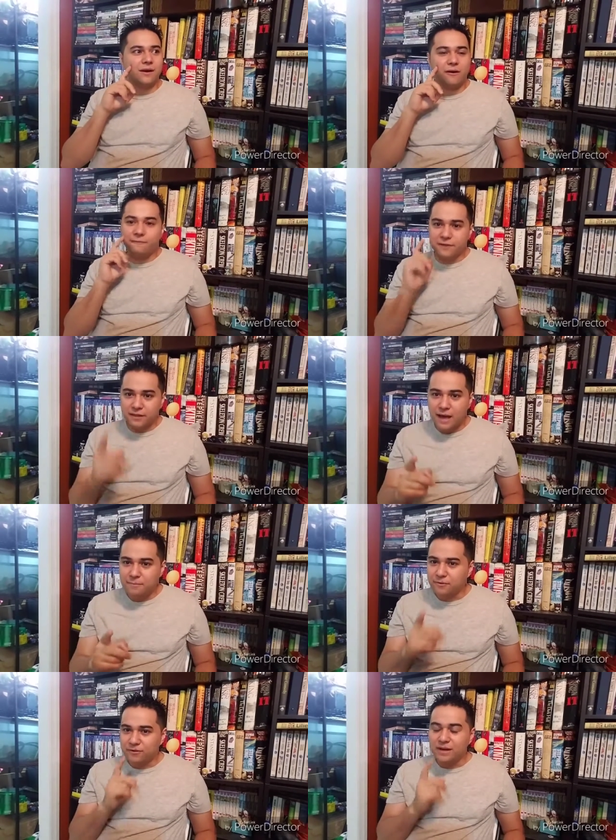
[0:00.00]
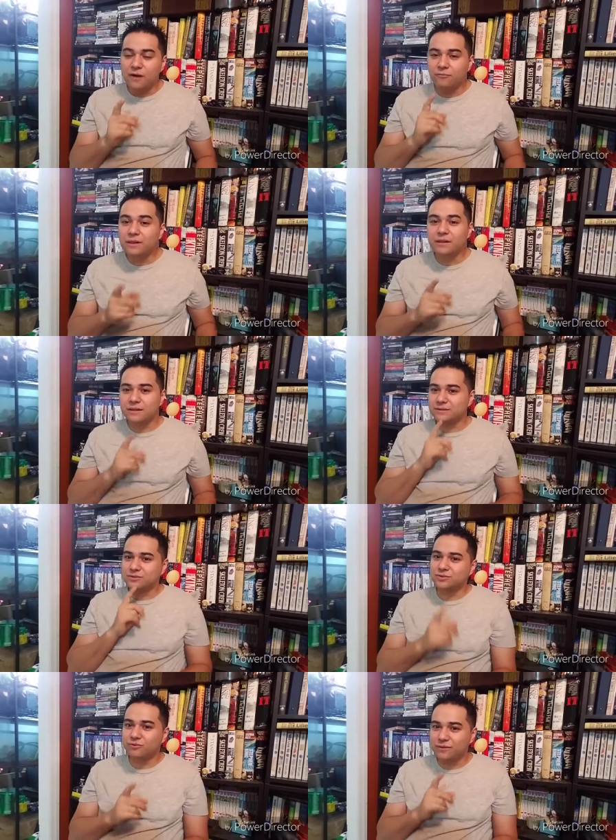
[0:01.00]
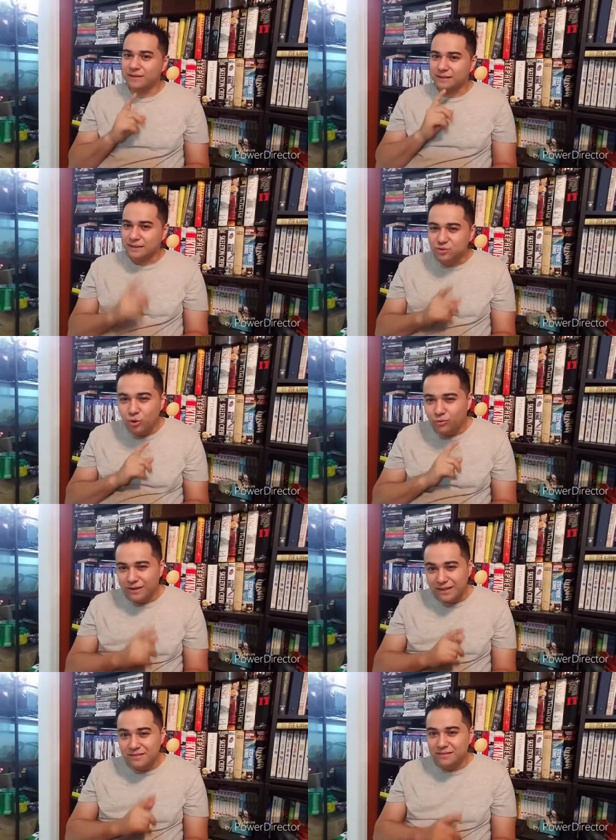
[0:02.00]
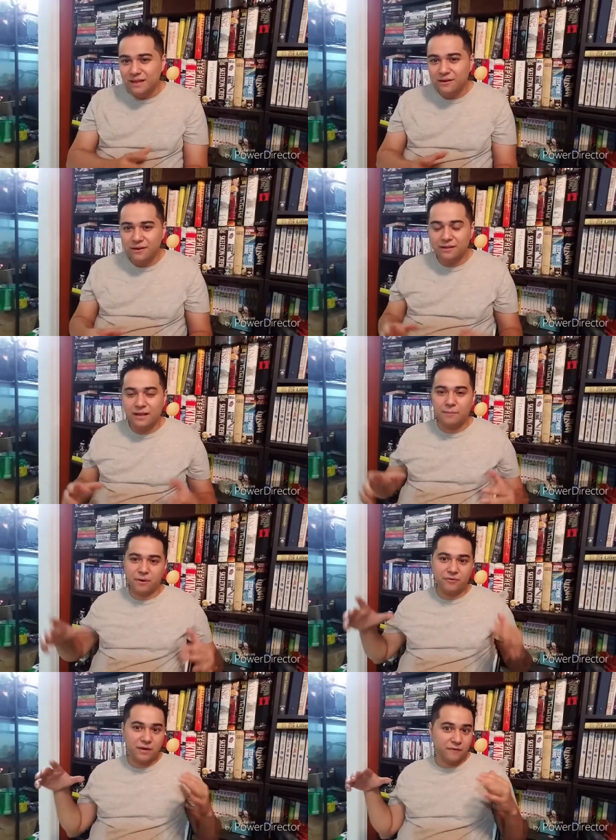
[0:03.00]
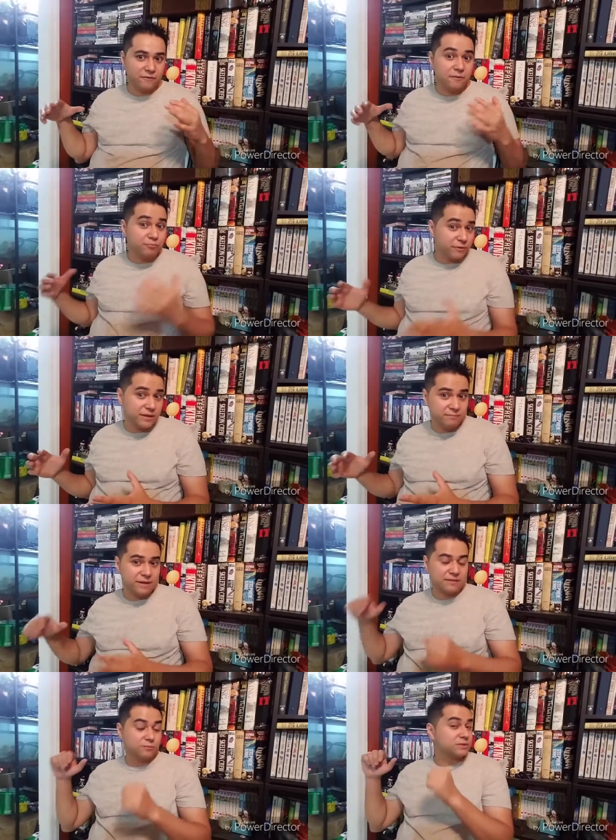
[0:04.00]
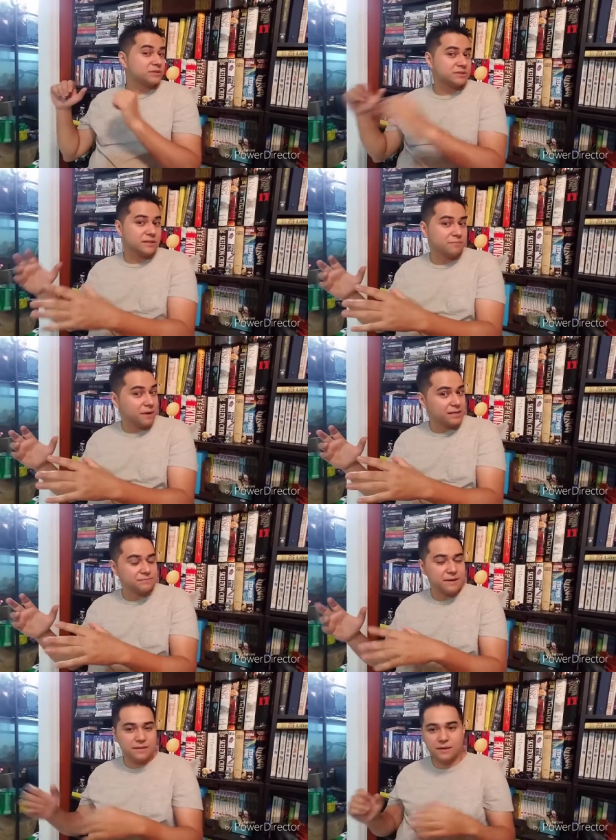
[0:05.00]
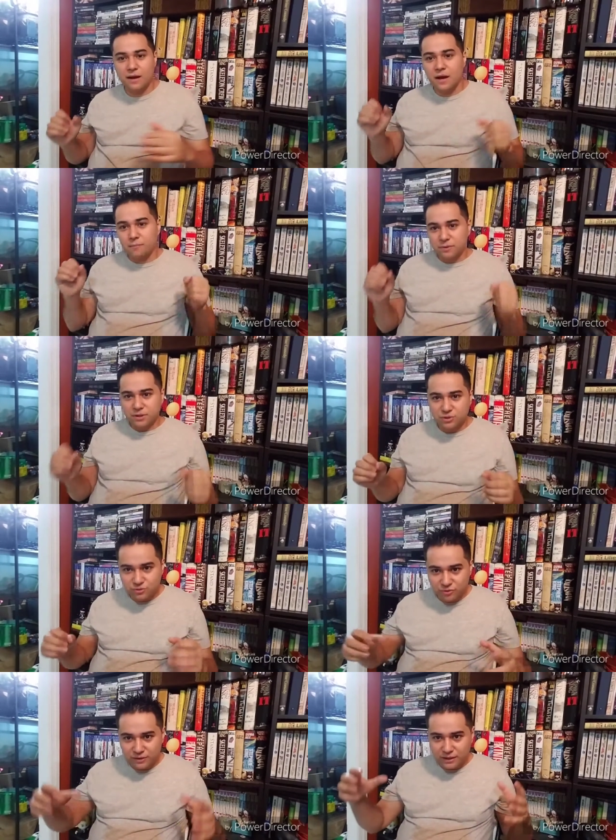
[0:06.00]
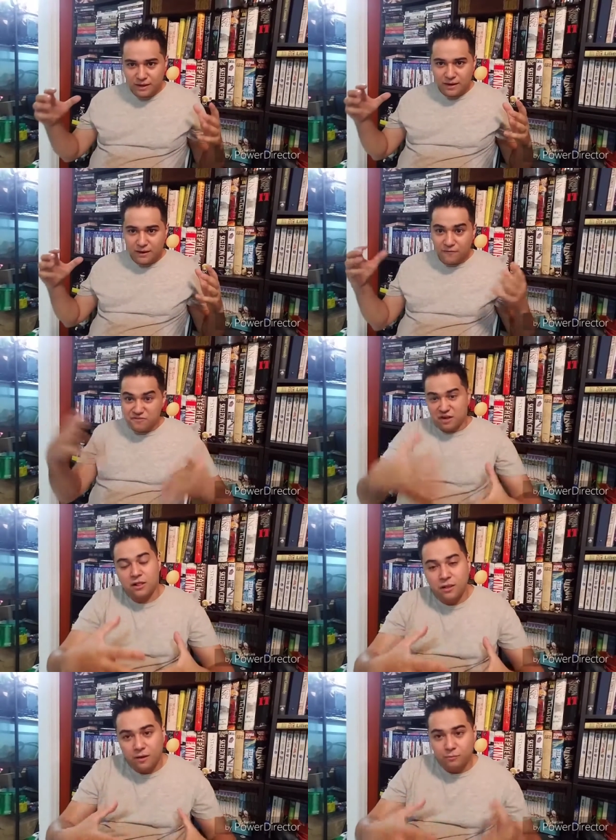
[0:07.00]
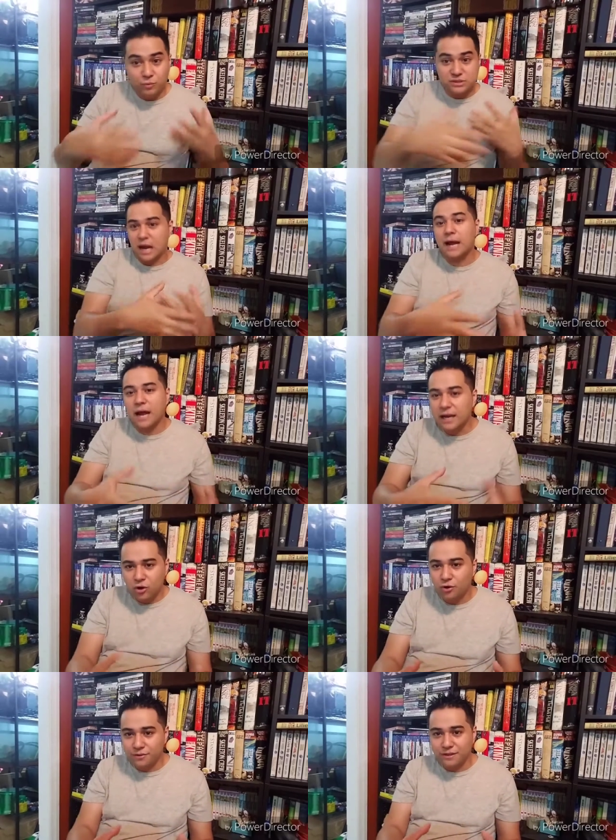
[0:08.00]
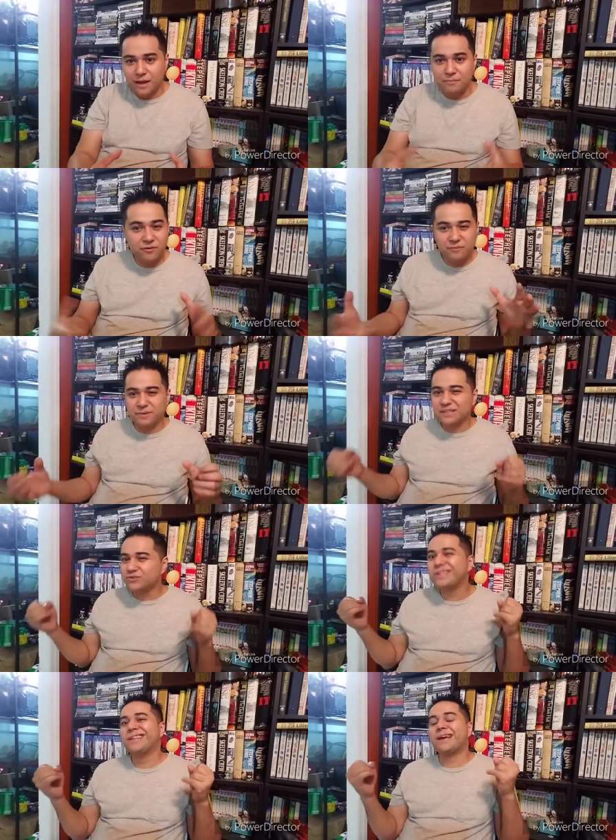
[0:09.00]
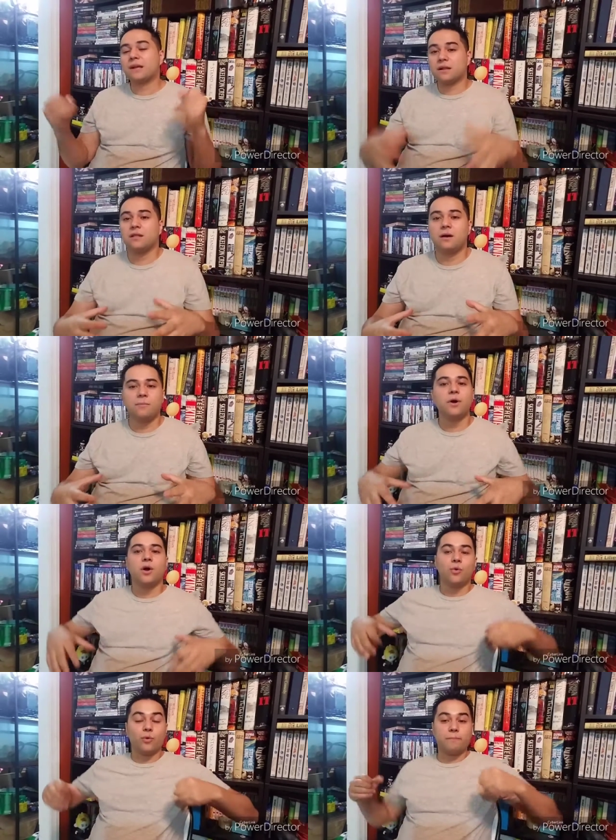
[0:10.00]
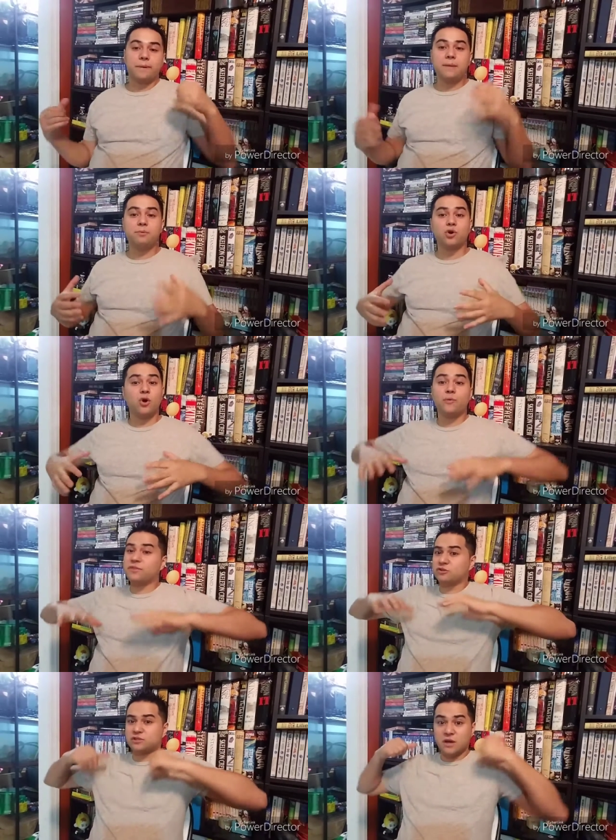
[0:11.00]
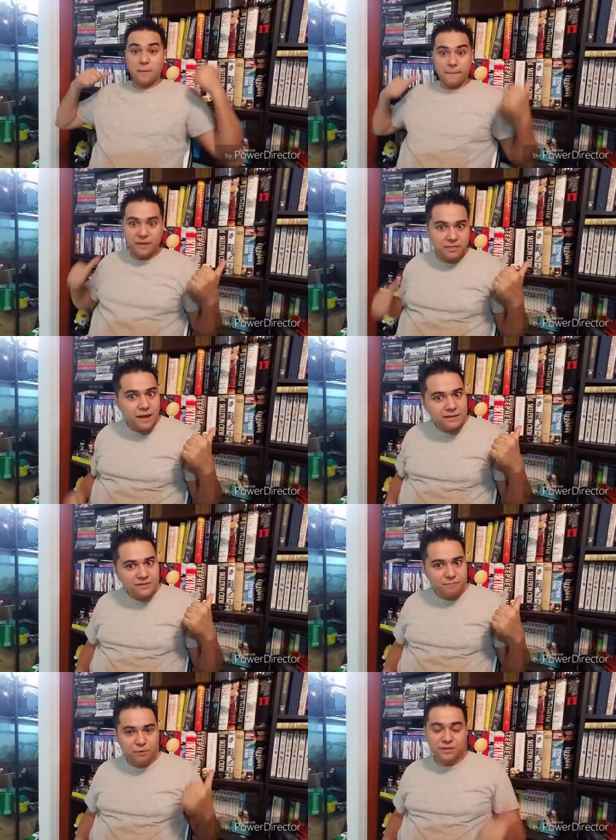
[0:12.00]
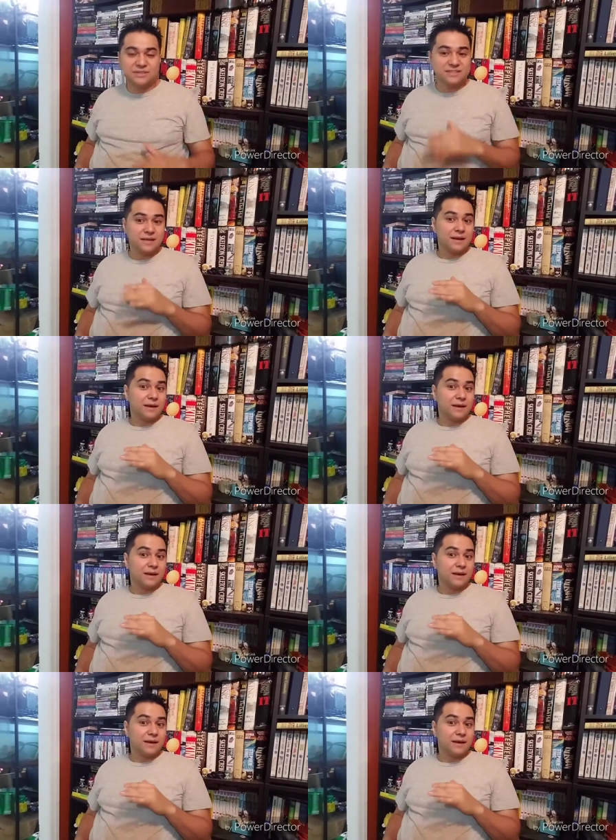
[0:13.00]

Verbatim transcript: of the library, not really that the story that they told in the li library of the breathing method, which is the Lamaze method, but the story of the club, which I, I call the library, but it's really like a club where people go and there's lots of books,